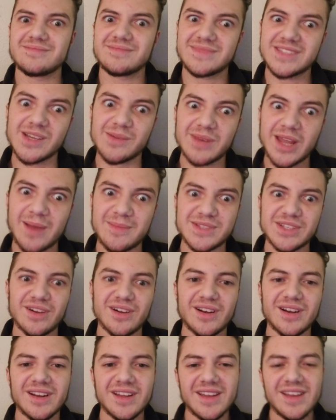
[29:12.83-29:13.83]
sometimes
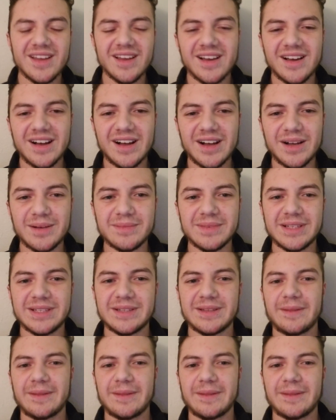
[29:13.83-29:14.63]
are. But,